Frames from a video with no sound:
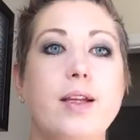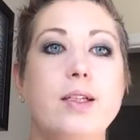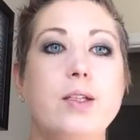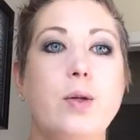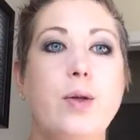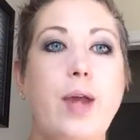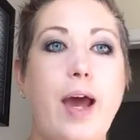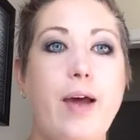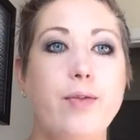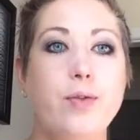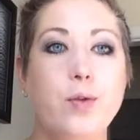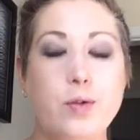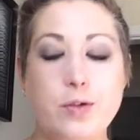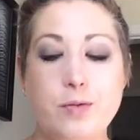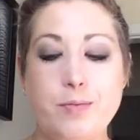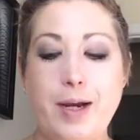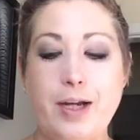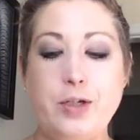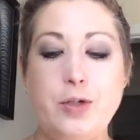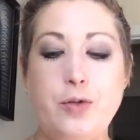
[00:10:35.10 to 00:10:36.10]
so yeah, those
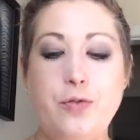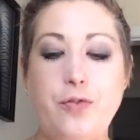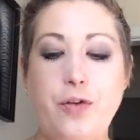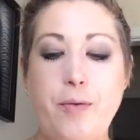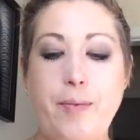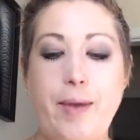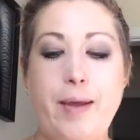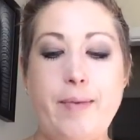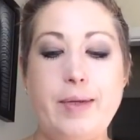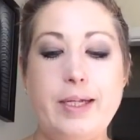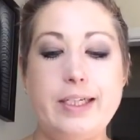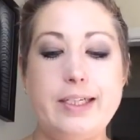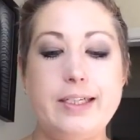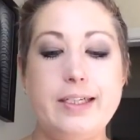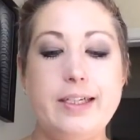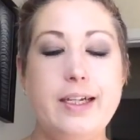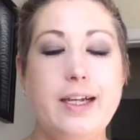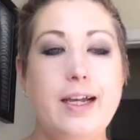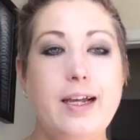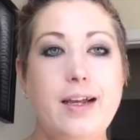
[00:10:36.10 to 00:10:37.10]
are my two fur
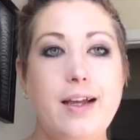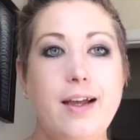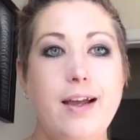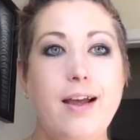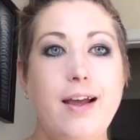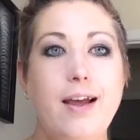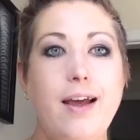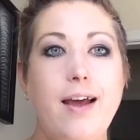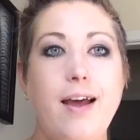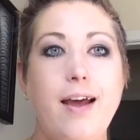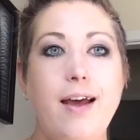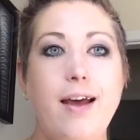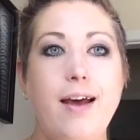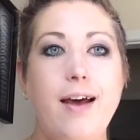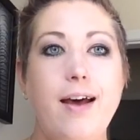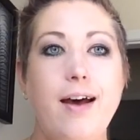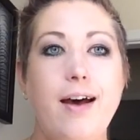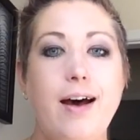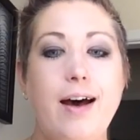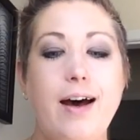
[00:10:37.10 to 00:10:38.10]
babies.
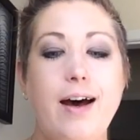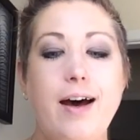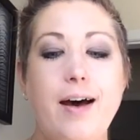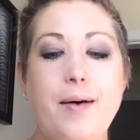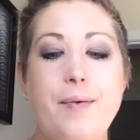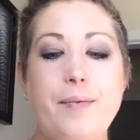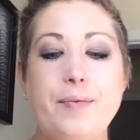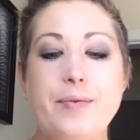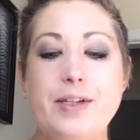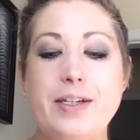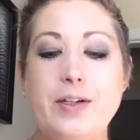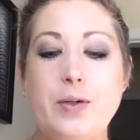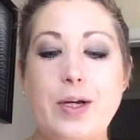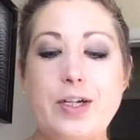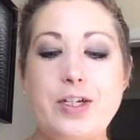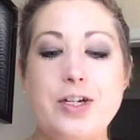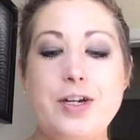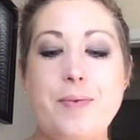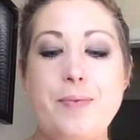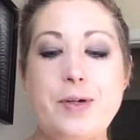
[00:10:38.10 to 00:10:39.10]

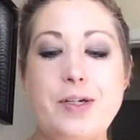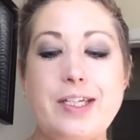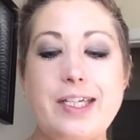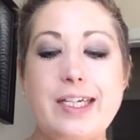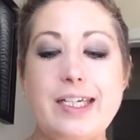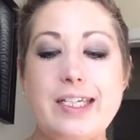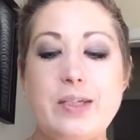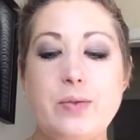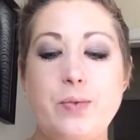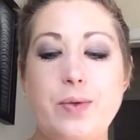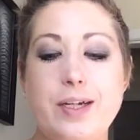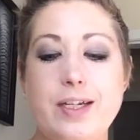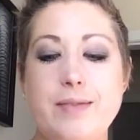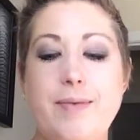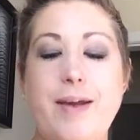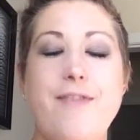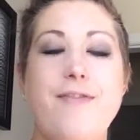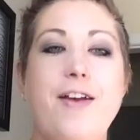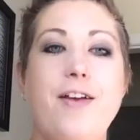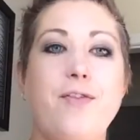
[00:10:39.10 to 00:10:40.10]
Question number six, what is
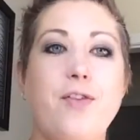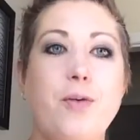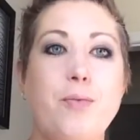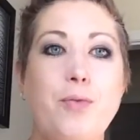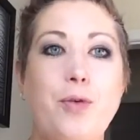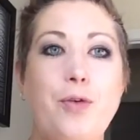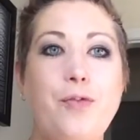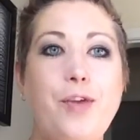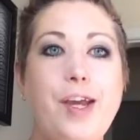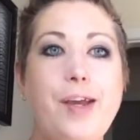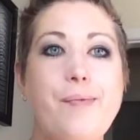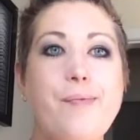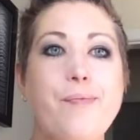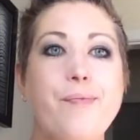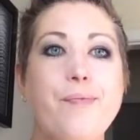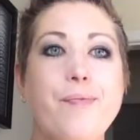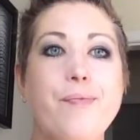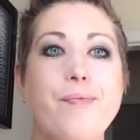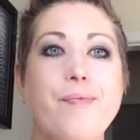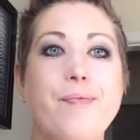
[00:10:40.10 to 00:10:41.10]
my favorite movie?
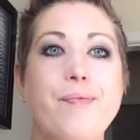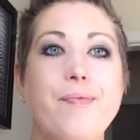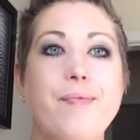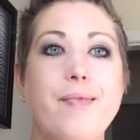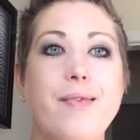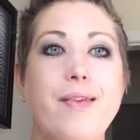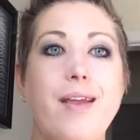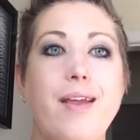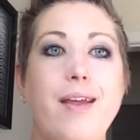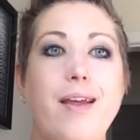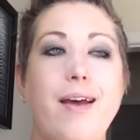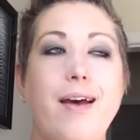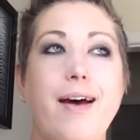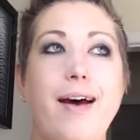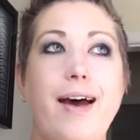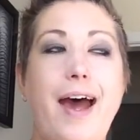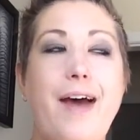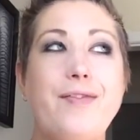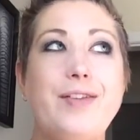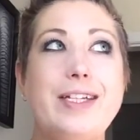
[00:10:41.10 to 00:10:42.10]

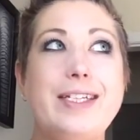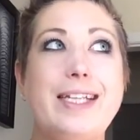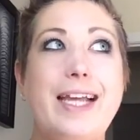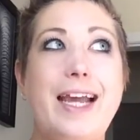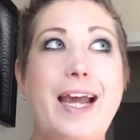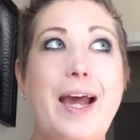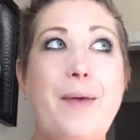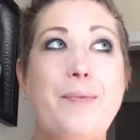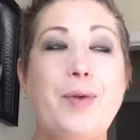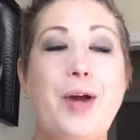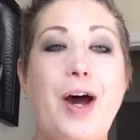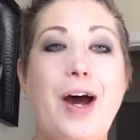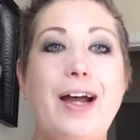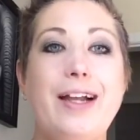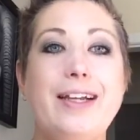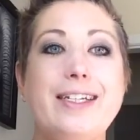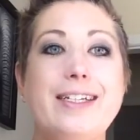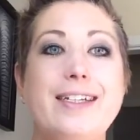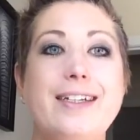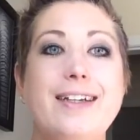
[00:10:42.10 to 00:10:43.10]
I have to say I'm
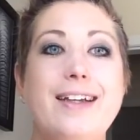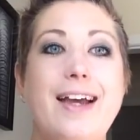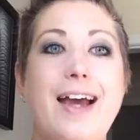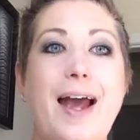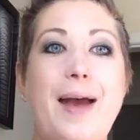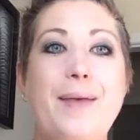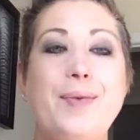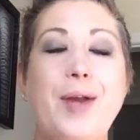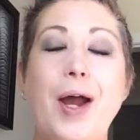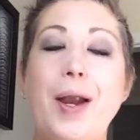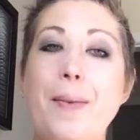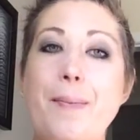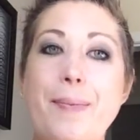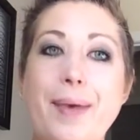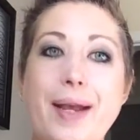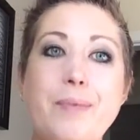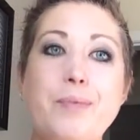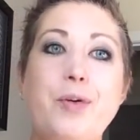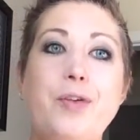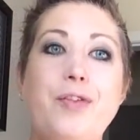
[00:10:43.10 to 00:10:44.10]
not a
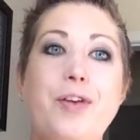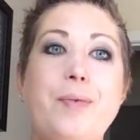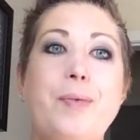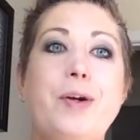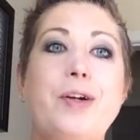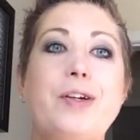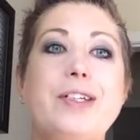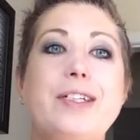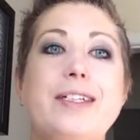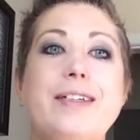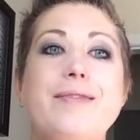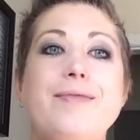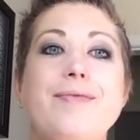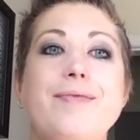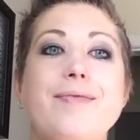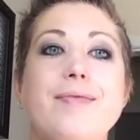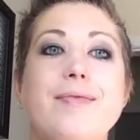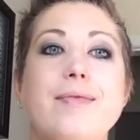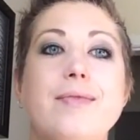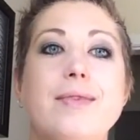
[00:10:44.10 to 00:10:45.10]
big movie person.
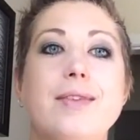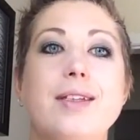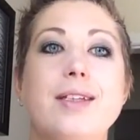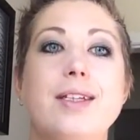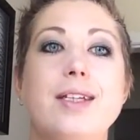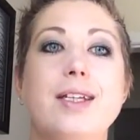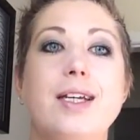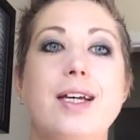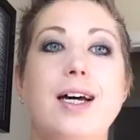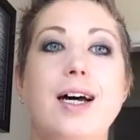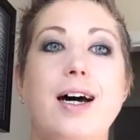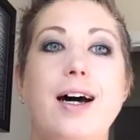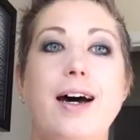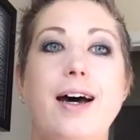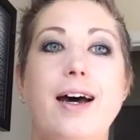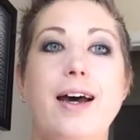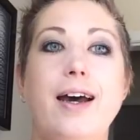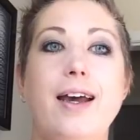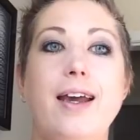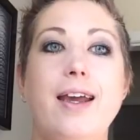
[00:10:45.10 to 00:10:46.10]

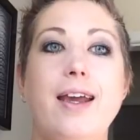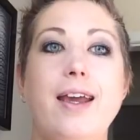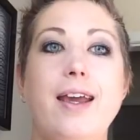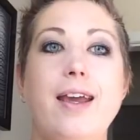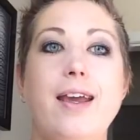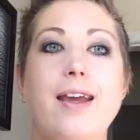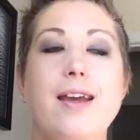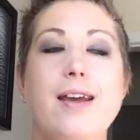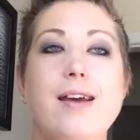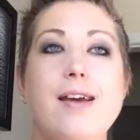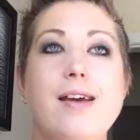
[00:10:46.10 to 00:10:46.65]
I